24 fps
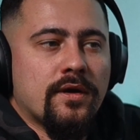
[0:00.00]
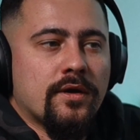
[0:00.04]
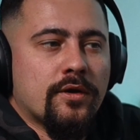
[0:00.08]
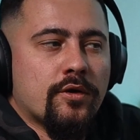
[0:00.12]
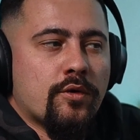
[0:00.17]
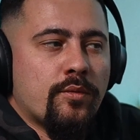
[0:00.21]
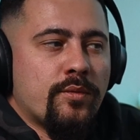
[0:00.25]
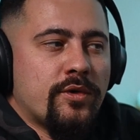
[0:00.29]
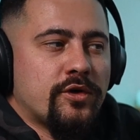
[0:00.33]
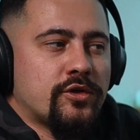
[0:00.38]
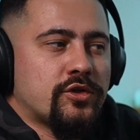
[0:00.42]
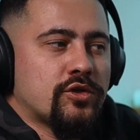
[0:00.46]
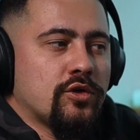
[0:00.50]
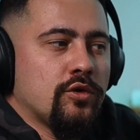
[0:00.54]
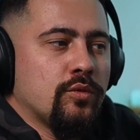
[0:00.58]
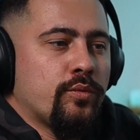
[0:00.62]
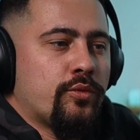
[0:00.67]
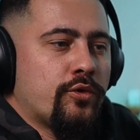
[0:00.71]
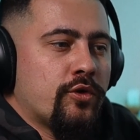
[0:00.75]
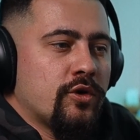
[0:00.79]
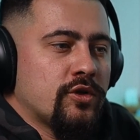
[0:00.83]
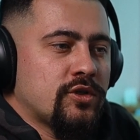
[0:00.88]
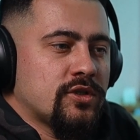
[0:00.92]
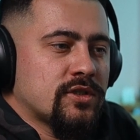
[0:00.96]
commercial
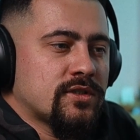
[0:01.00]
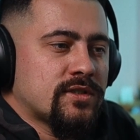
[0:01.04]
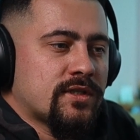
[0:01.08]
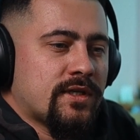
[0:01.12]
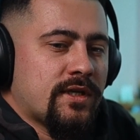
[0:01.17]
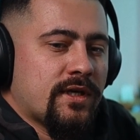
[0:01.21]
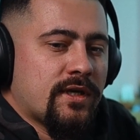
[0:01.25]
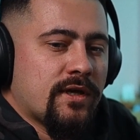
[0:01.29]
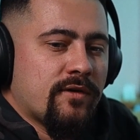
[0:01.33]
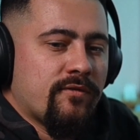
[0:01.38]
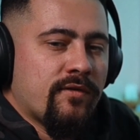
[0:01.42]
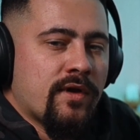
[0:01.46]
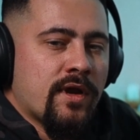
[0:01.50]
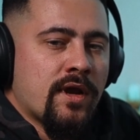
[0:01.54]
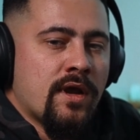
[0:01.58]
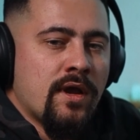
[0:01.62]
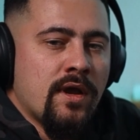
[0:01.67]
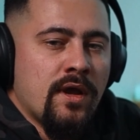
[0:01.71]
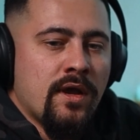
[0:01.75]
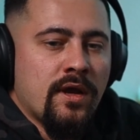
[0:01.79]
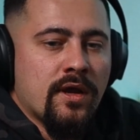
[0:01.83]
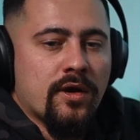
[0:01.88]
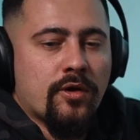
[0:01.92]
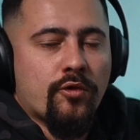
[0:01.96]
projects. He have a
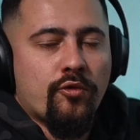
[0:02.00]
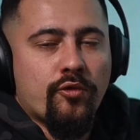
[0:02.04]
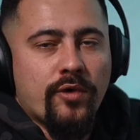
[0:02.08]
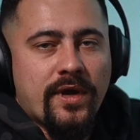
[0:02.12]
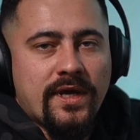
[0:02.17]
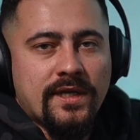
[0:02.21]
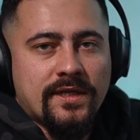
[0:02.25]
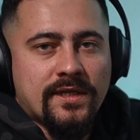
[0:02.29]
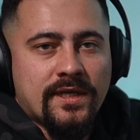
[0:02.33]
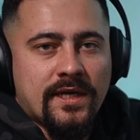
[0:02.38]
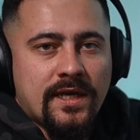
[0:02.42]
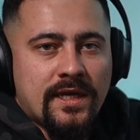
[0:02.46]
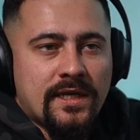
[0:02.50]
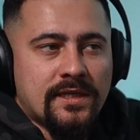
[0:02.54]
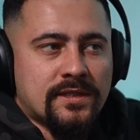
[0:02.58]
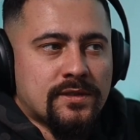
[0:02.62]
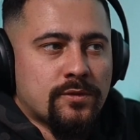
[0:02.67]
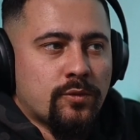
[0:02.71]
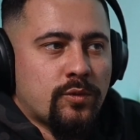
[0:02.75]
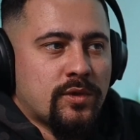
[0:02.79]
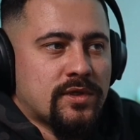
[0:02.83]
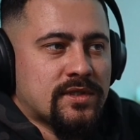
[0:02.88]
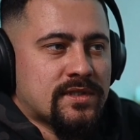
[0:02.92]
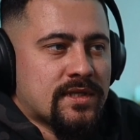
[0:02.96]
great
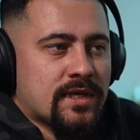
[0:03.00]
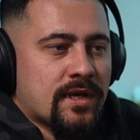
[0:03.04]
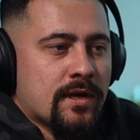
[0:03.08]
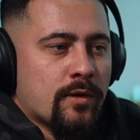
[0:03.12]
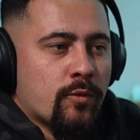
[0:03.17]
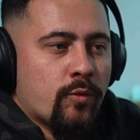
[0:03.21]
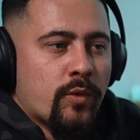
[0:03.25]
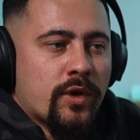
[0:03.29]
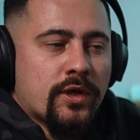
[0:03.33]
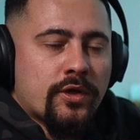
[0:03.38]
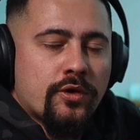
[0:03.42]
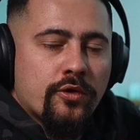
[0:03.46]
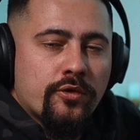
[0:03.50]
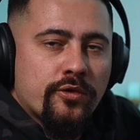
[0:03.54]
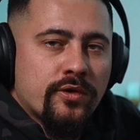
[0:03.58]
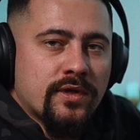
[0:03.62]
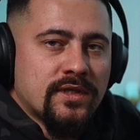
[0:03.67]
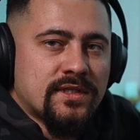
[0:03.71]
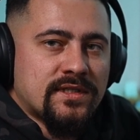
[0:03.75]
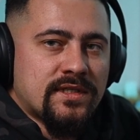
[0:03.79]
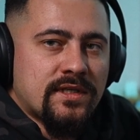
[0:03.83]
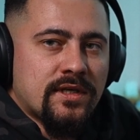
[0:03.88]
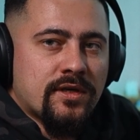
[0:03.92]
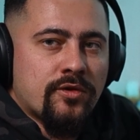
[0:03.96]
case with
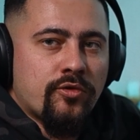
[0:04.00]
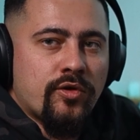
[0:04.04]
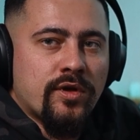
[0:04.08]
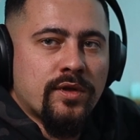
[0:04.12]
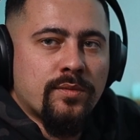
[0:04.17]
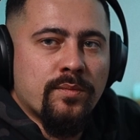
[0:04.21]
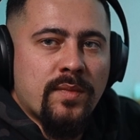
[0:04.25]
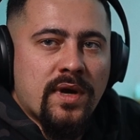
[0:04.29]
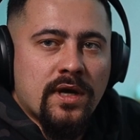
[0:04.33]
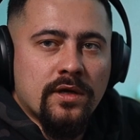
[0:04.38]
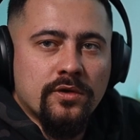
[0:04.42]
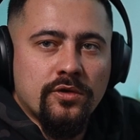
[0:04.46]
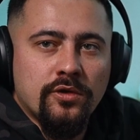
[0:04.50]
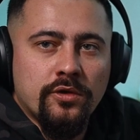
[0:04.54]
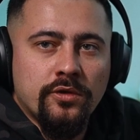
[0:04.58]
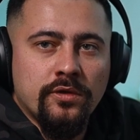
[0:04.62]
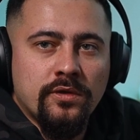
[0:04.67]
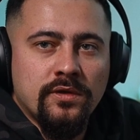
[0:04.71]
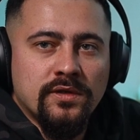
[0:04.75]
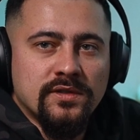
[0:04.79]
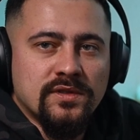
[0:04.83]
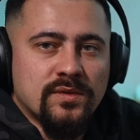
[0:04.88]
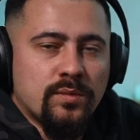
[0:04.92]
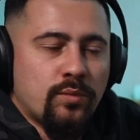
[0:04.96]
Victoria's Secret,
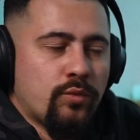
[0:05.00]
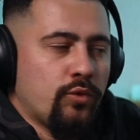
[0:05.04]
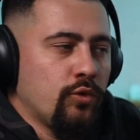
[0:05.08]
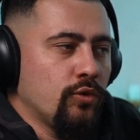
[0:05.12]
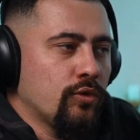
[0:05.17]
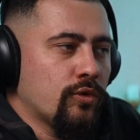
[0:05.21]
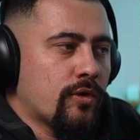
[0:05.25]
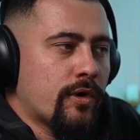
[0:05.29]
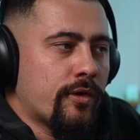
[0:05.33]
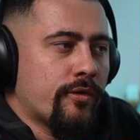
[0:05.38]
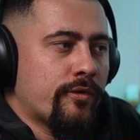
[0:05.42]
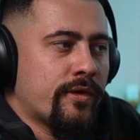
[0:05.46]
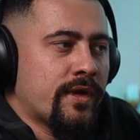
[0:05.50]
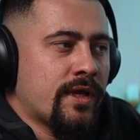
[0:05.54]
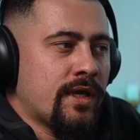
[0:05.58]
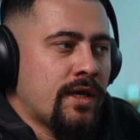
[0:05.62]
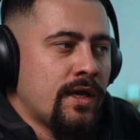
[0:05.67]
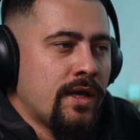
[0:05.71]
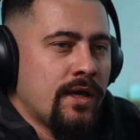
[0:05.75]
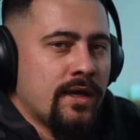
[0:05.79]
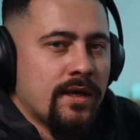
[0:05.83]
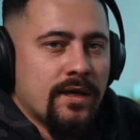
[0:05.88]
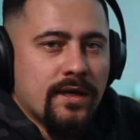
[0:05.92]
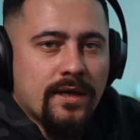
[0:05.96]
McDonald's,
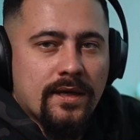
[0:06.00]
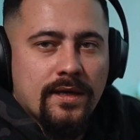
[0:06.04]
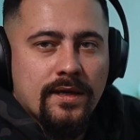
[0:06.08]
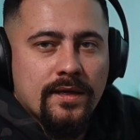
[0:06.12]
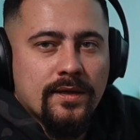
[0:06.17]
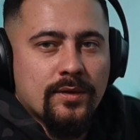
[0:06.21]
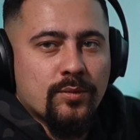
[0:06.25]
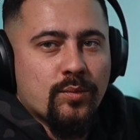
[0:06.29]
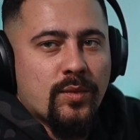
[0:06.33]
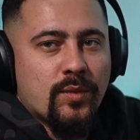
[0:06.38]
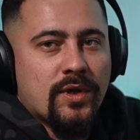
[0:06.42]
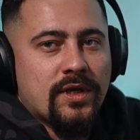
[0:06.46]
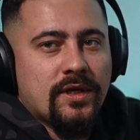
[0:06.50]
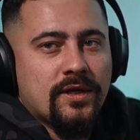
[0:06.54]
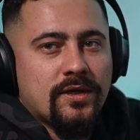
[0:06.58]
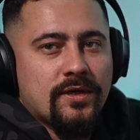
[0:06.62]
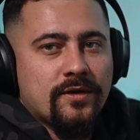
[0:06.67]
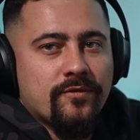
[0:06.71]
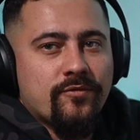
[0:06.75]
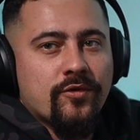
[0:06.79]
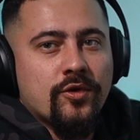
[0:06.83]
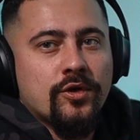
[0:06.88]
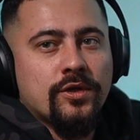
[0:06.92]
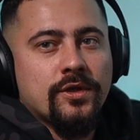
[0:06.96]
Bulgaria, and many
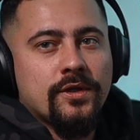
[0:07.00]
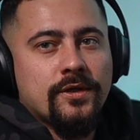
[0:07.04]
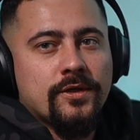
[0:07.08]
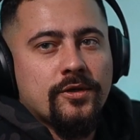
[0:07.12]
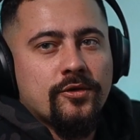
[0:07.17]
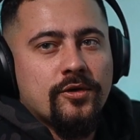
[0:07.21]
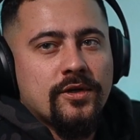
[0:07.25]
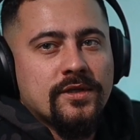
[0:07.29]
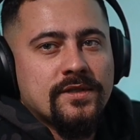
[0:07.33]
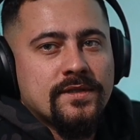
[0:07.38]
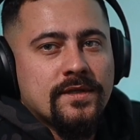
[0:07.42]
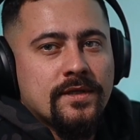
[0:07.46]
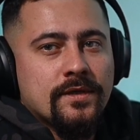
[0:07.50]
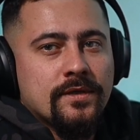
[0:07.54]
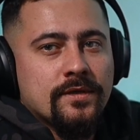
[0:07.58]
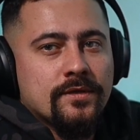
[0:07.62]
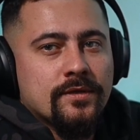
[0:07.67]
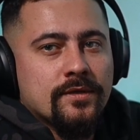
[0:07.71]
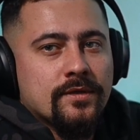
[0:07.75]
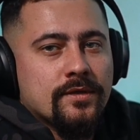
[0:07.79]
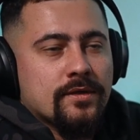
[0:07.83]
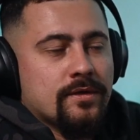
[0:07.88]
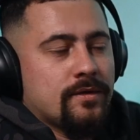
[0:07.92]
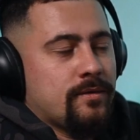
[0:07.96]
different
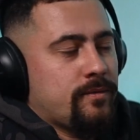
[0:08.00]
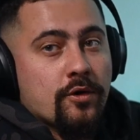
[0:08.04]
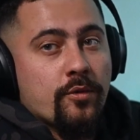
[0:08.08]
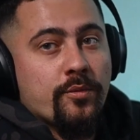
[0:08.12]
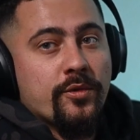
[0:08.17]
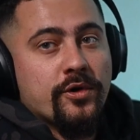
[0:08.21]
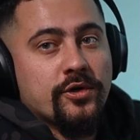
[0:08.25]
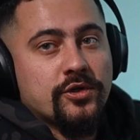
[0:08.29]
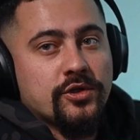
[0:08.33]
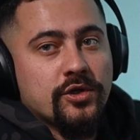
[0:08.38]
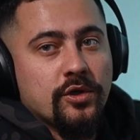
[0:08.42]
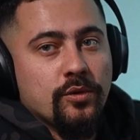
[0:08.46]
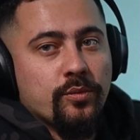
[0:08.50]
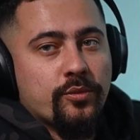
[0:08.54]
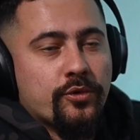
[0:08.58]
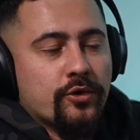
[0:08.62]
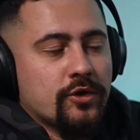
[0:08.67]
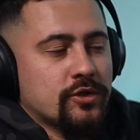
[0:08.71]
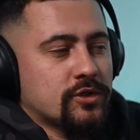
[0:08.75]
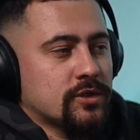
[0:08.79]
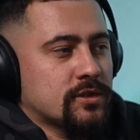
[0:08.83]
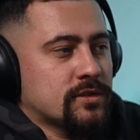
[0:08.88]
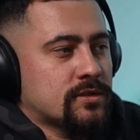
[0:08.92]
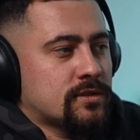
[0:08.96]
interesting commercial
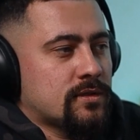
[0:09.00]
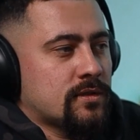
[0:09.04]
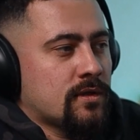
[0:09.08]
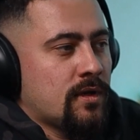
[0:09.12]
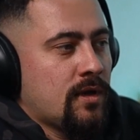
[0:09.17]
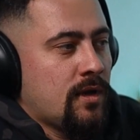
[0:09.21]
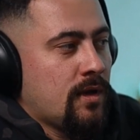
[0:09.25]
projects.